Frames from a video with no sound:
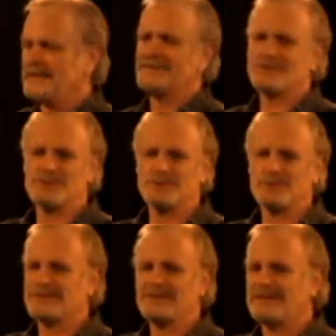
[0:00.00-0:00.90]
enters a
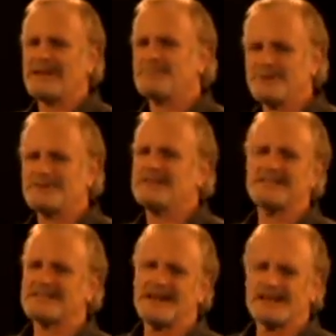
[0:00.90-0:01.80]
person, that person
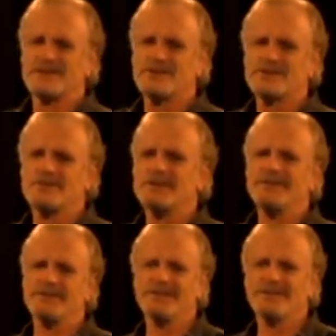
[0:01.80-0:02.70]
is not a Christian
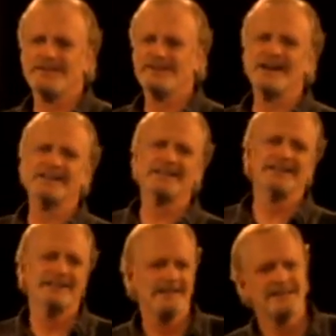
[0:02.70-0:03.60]
believer. They're not,
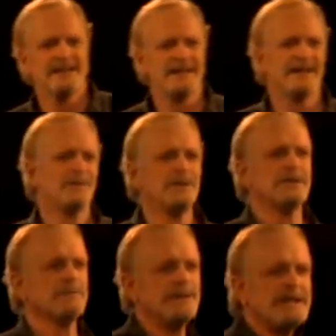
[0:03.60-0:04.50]
and, and we
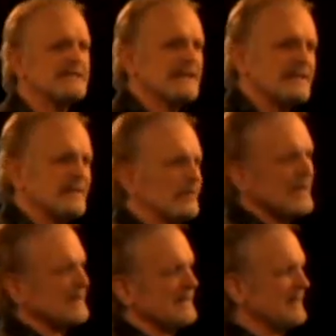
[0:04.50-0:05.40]
can base that
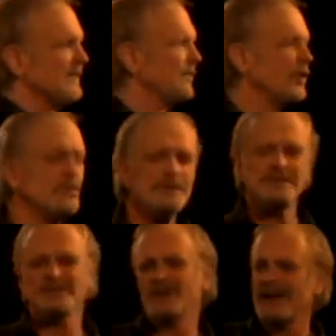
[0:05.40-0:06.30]
directly on
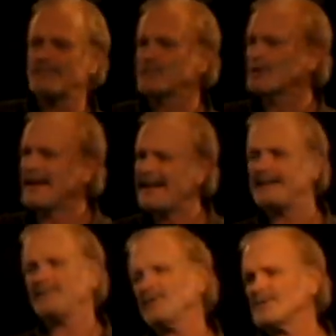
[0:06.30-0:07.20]
Romans chapter
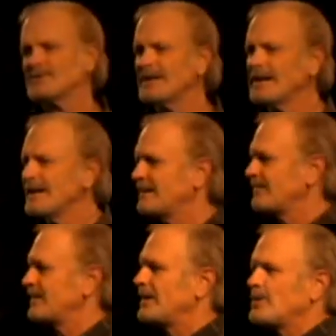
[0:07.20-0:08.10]
8, verse 9.
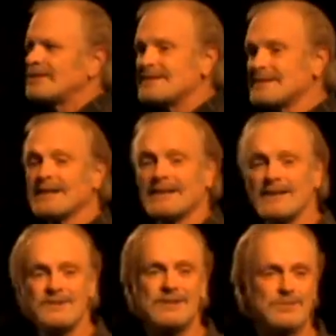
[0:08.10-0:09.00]
If anyone does not
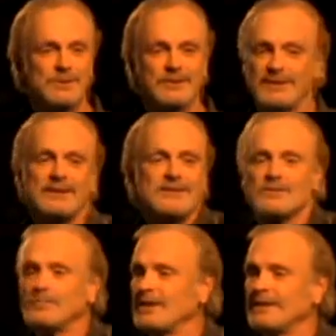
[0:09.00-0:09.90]
have the Spirit, he
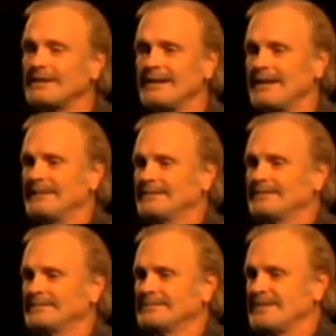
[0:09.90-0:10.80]
doesn't belong to God.
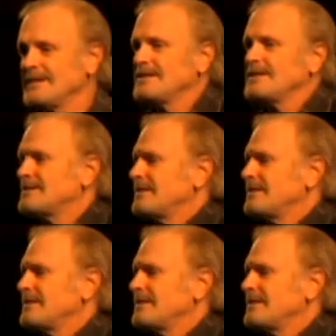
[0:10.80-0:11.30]
This is